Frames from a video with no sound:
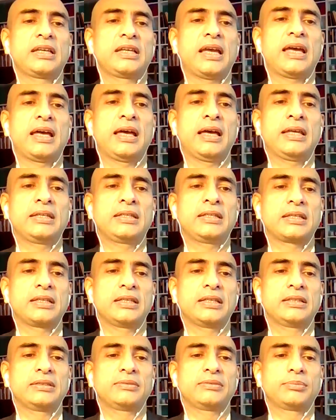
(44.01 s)
And uh,
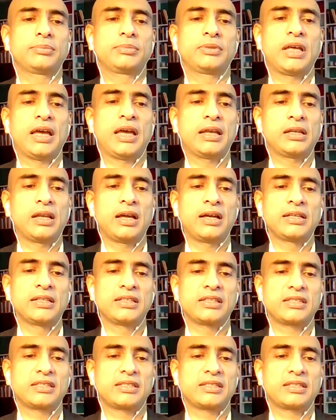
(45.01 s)
the
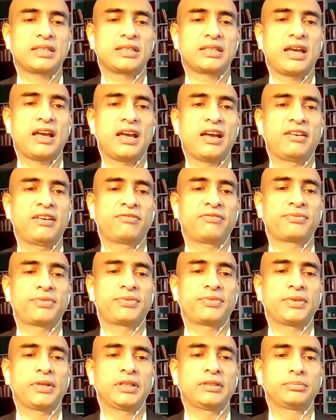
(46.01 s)
headlines have,
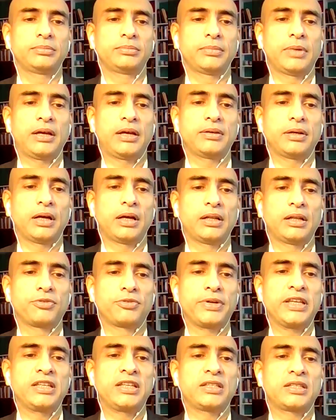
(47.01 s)
uh, I'll
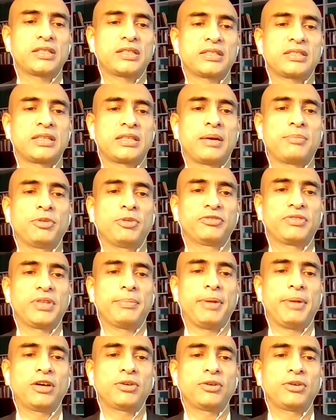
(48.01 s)
read some of
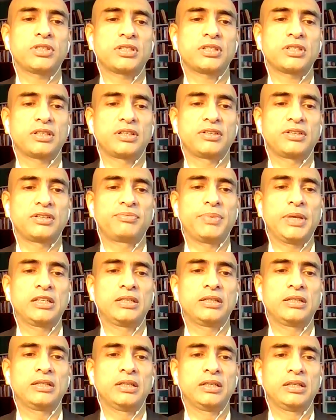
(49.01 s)
them out. There have
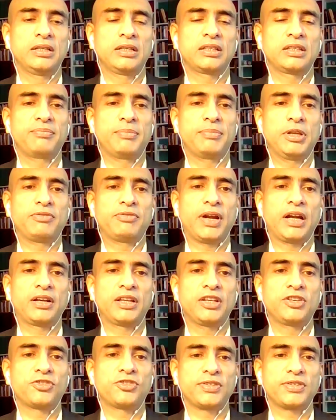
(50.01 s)
been, they've been
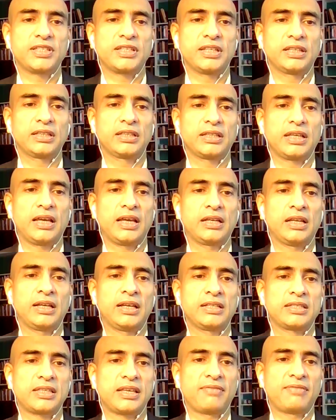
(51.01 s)
very interesting. The
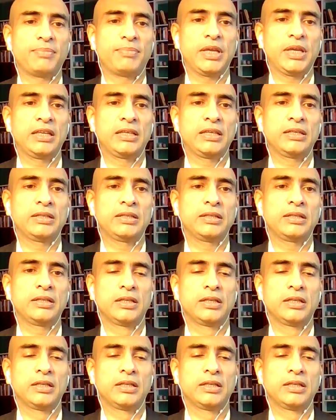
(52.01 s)
headlines have been